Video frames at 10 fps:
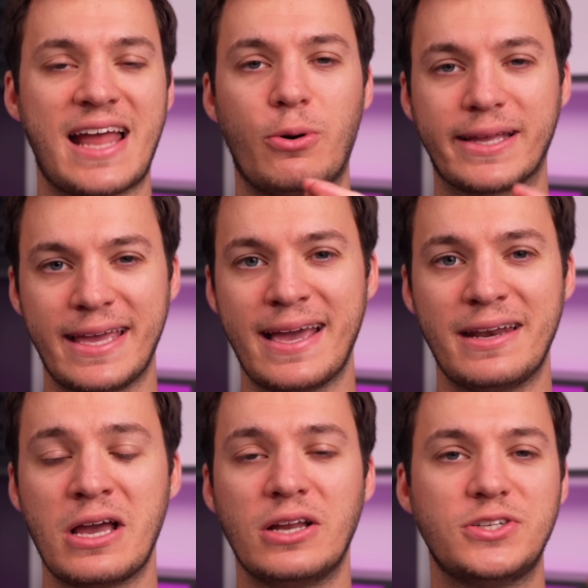Now
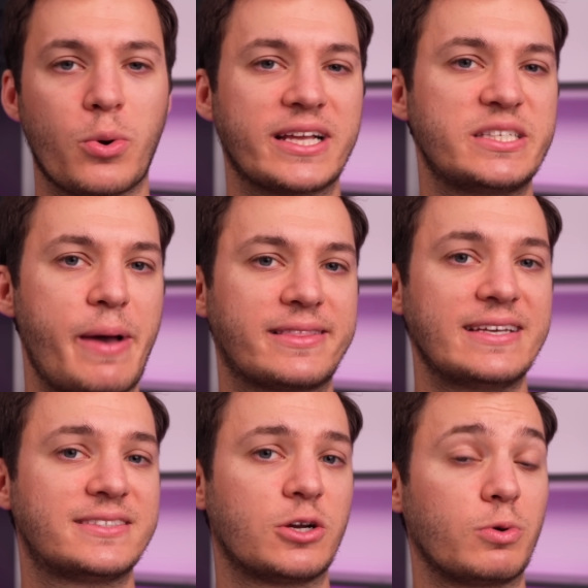again, don't expect
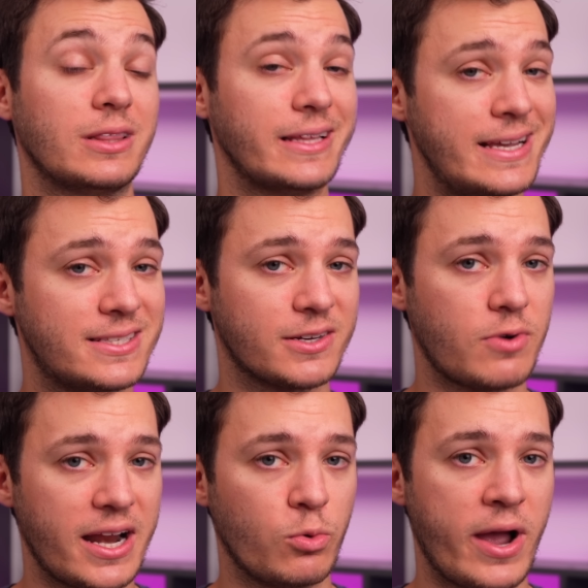this to release
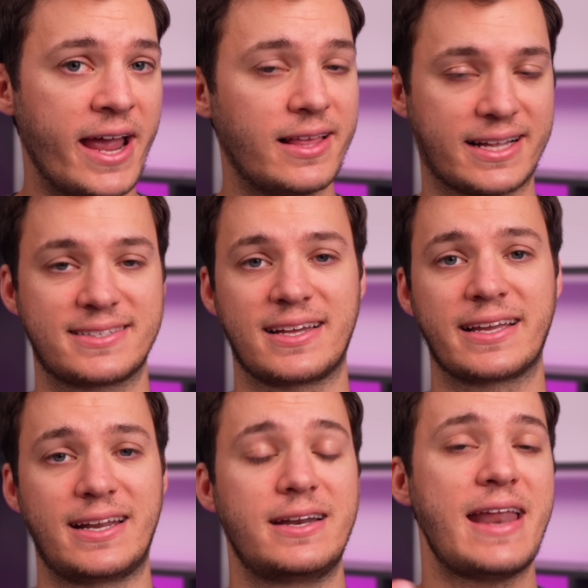right away, like it's gonna
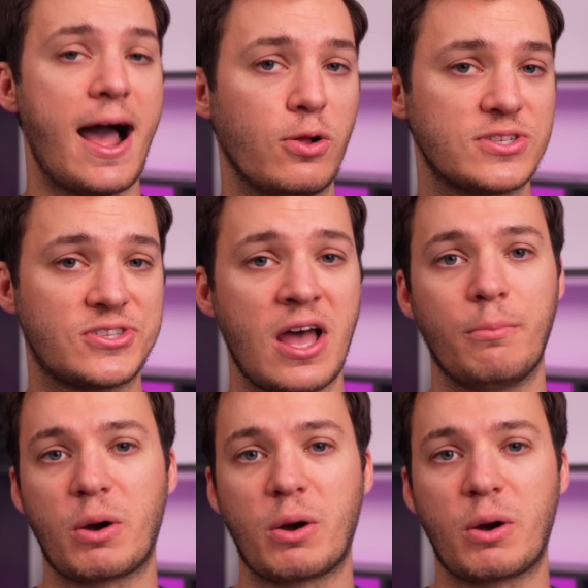get announced,